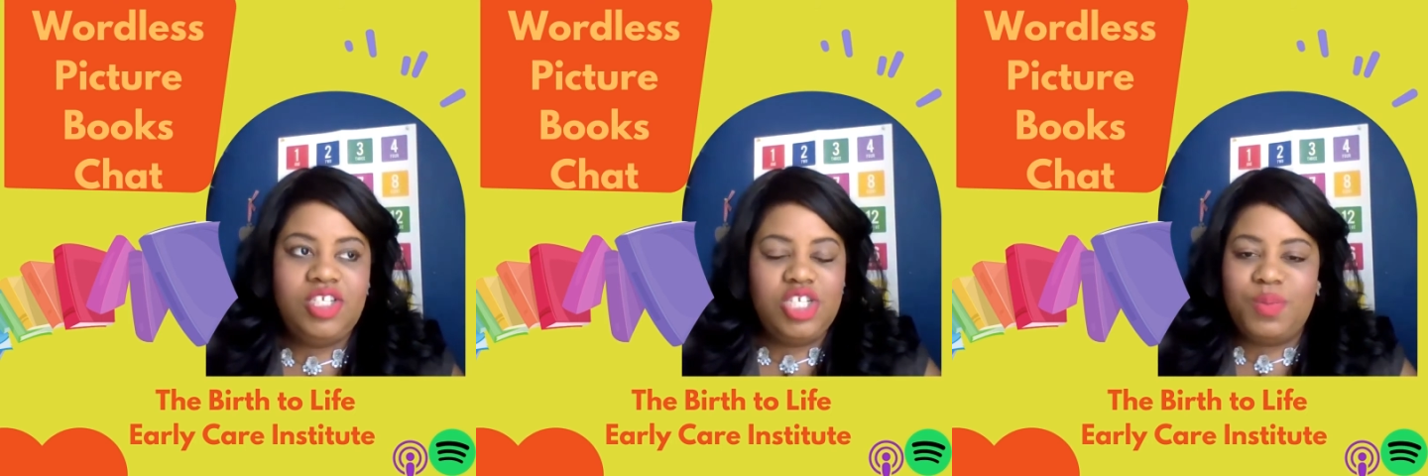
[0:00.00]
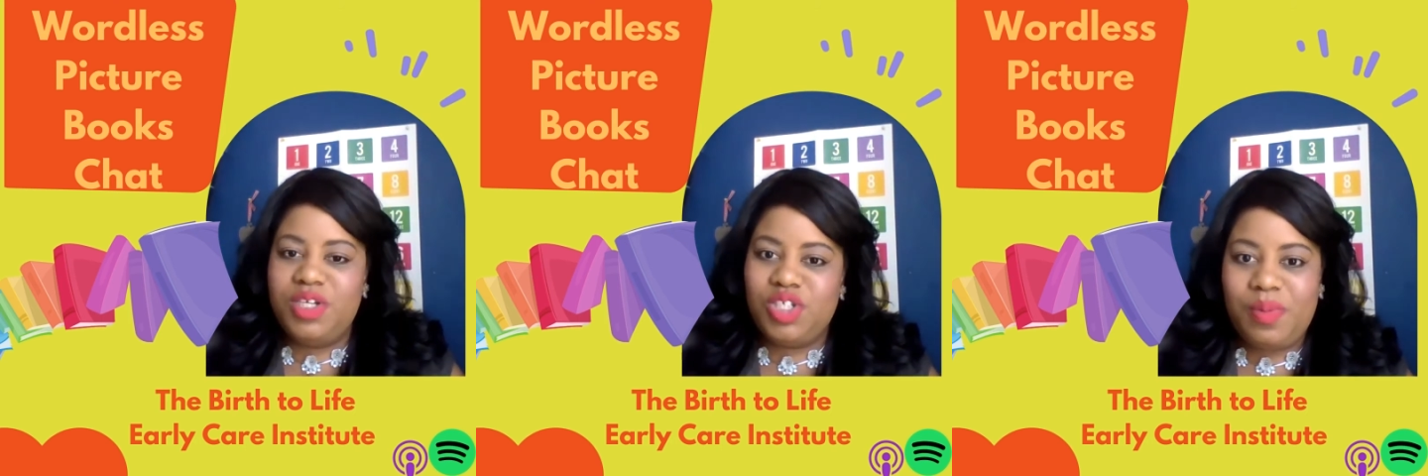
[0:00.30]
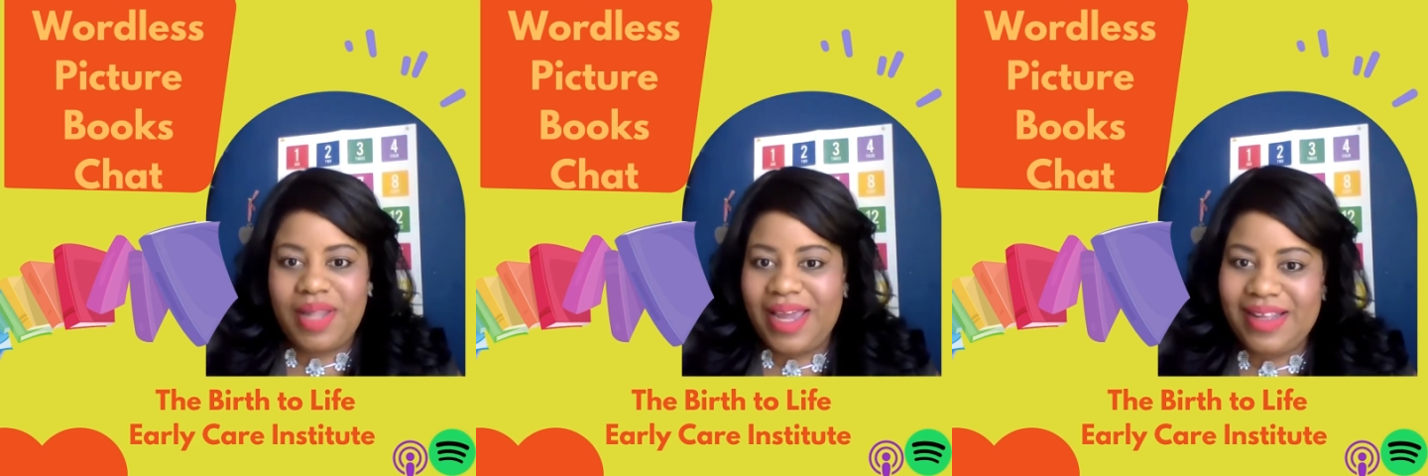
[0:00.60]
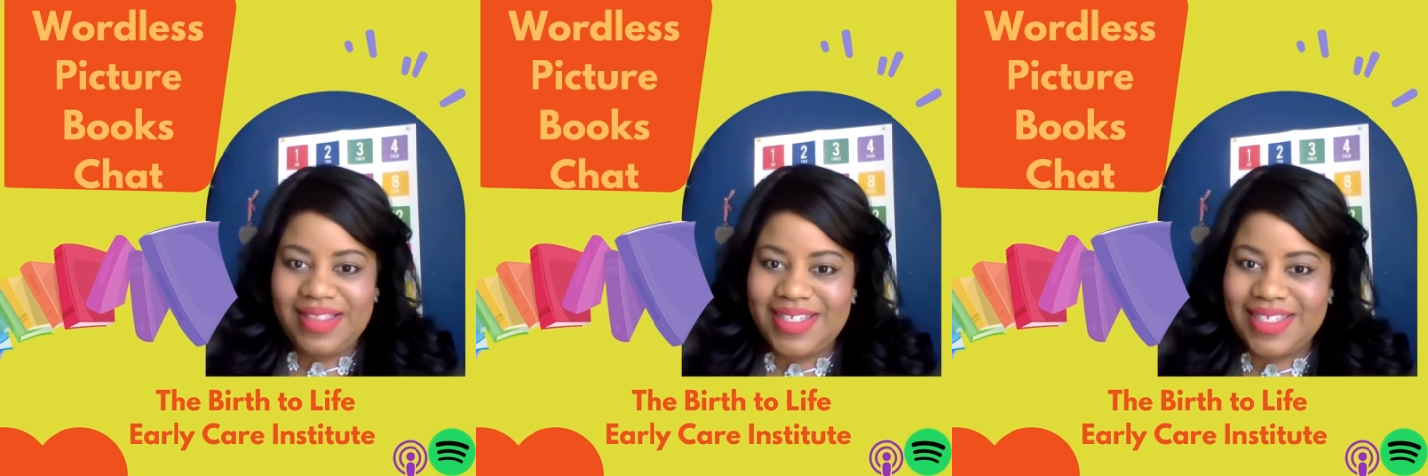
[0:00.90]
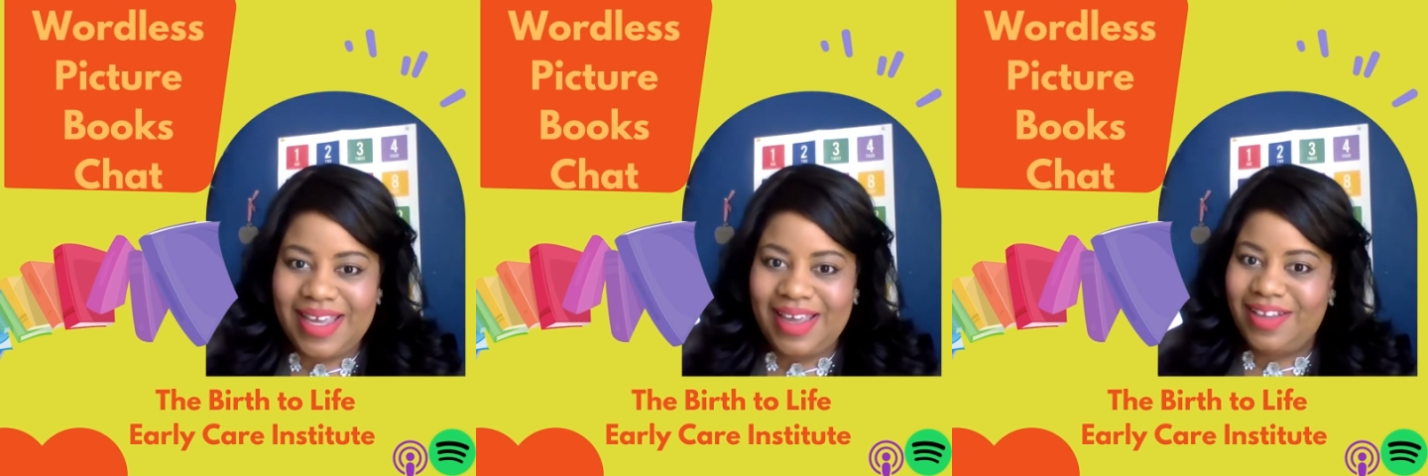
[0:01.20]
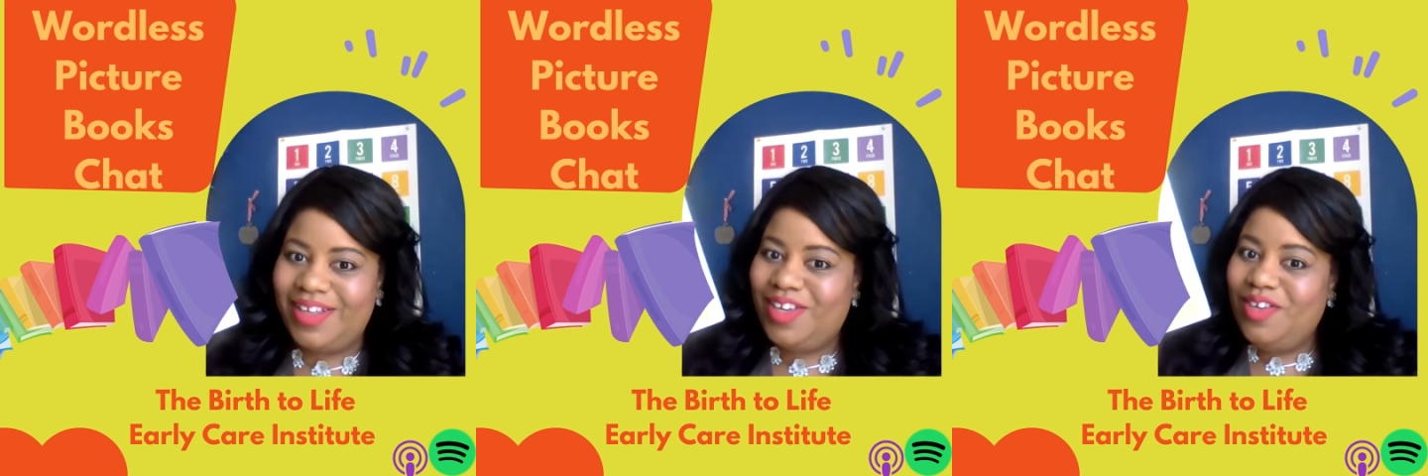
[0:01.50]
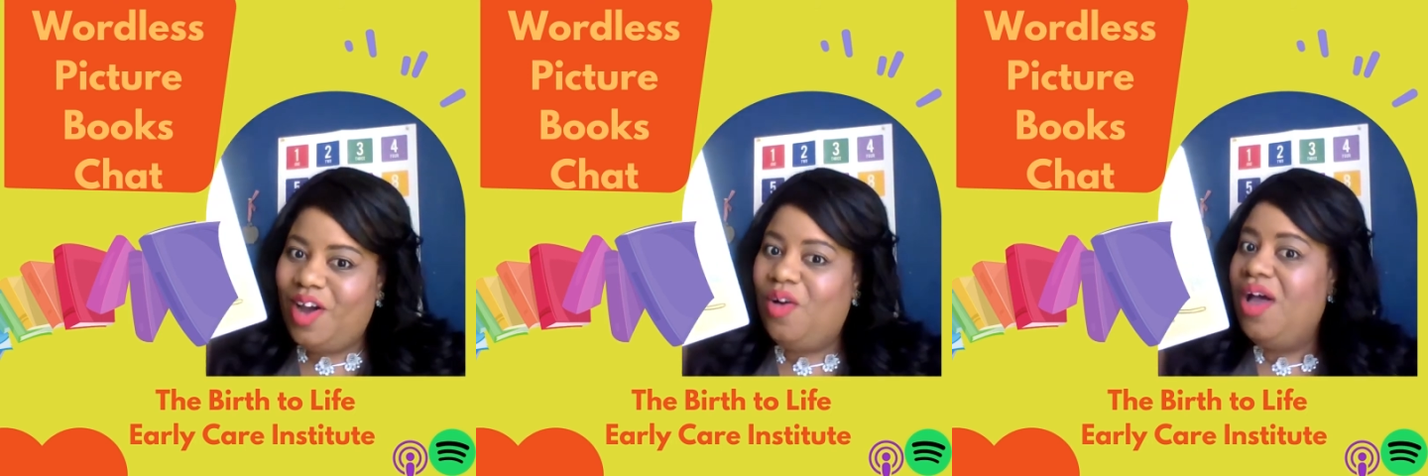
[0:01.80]
just put your plate in the sink. You
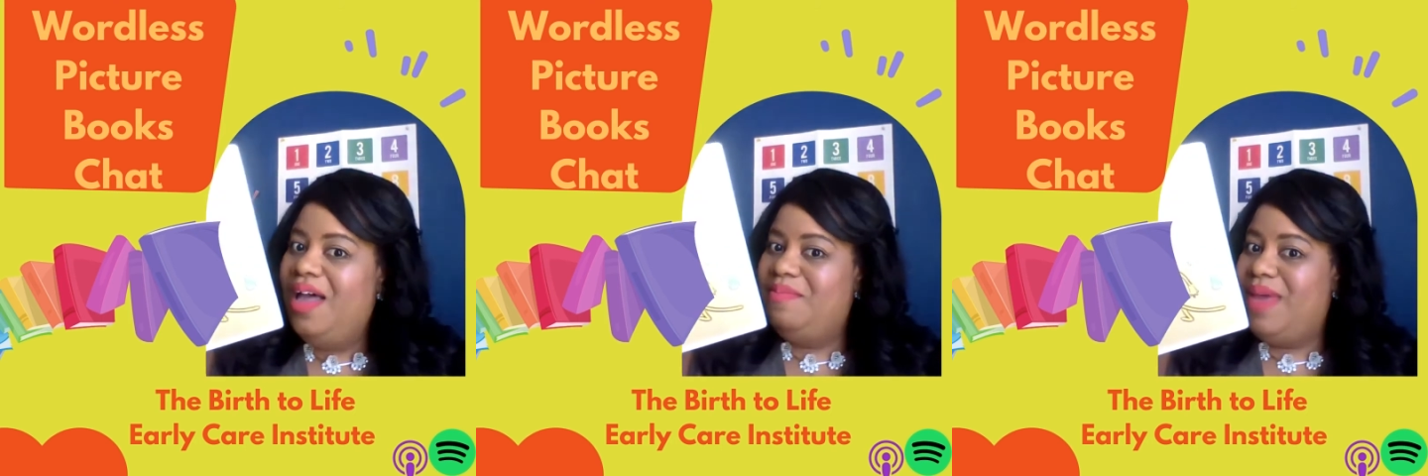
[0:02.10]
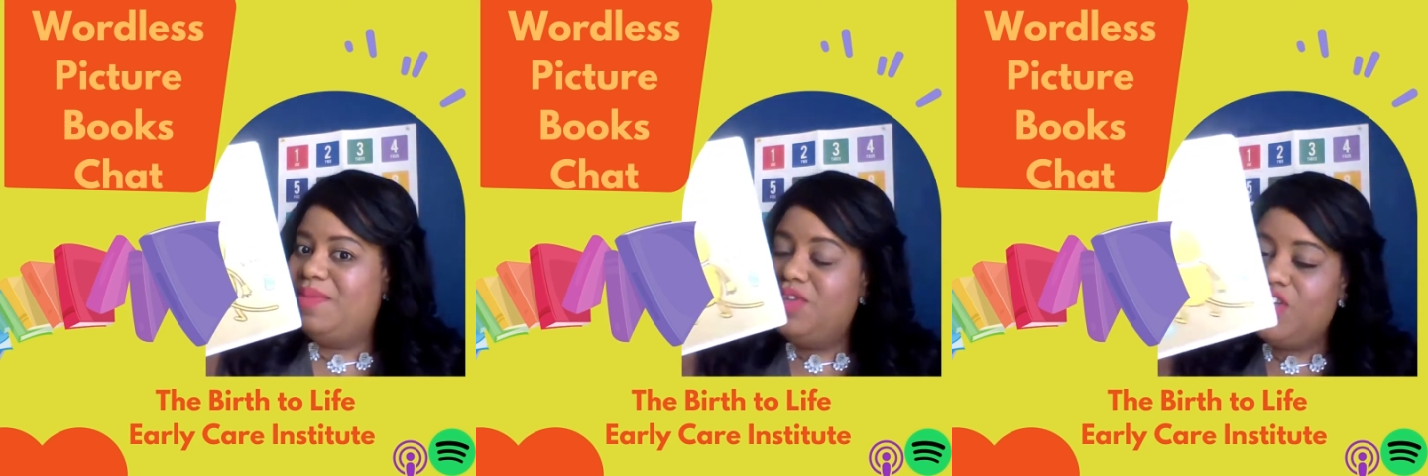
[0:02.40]
know, maybe you